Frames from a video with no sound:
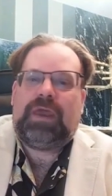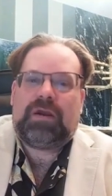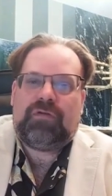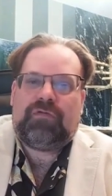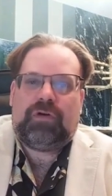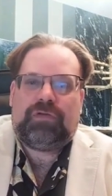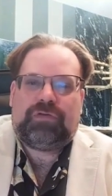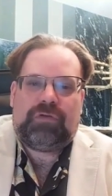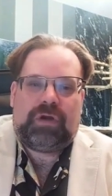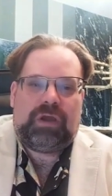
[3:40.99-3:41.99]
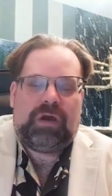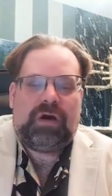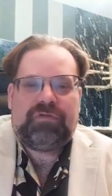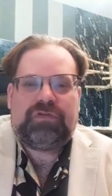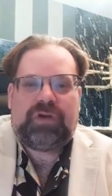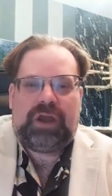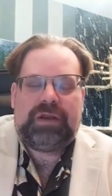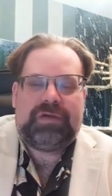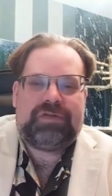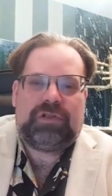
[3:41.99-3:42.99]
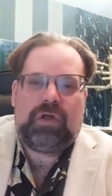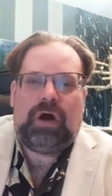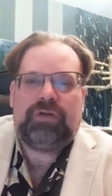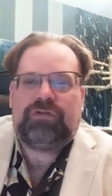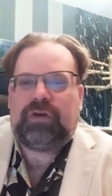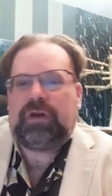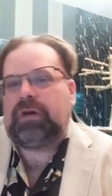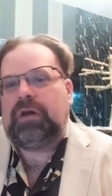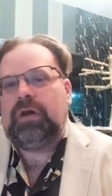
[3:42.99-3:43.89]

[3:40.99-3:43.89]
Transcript: anniversary of China's launching